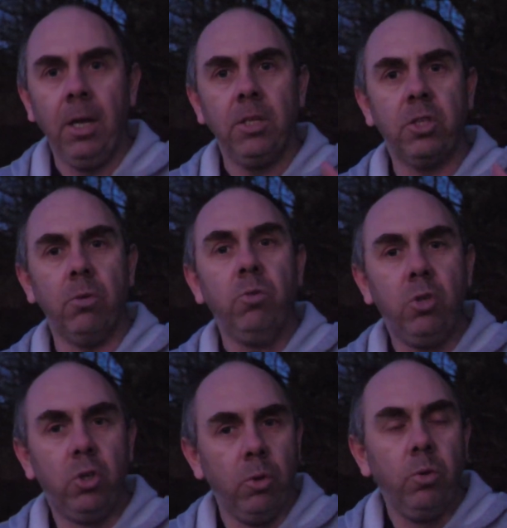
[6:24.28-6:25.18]
So
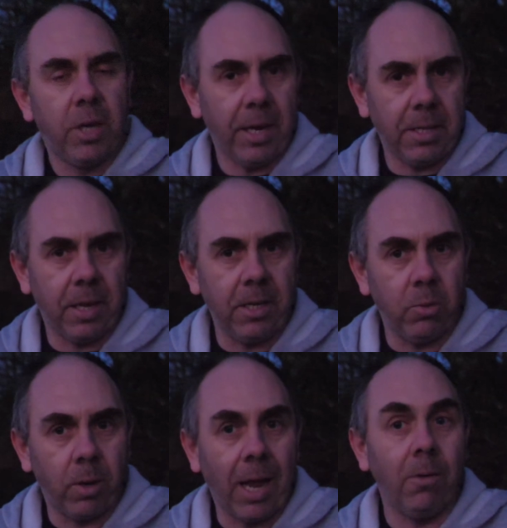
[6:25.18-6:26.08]
do take that
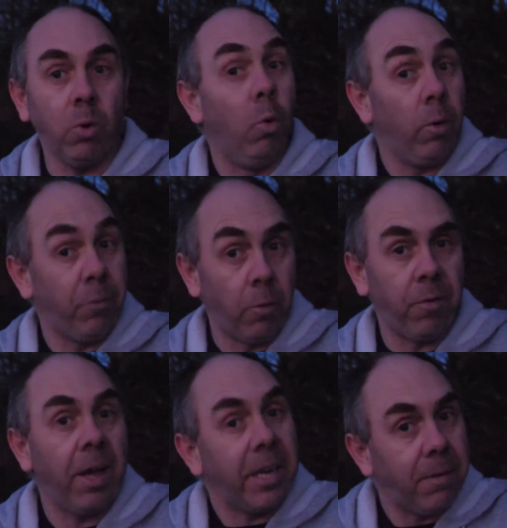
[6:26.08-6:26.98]
into account, or if you're
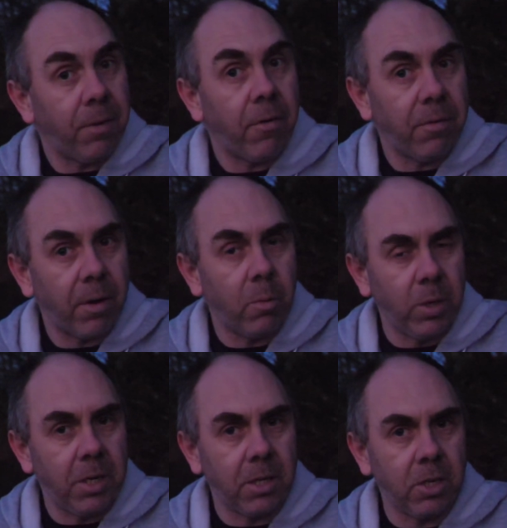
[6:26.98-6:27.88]
flying in very, very
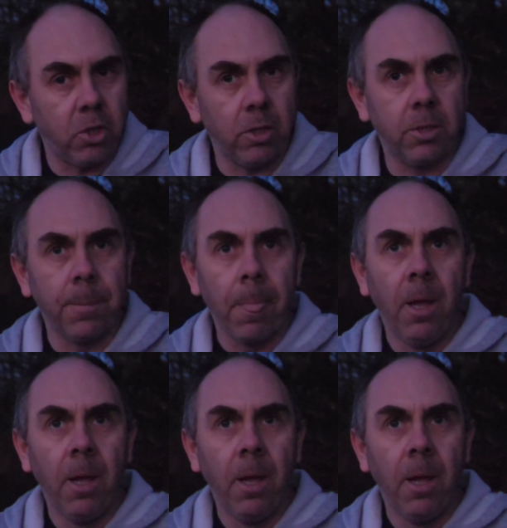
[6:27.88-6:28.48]
windy conditions.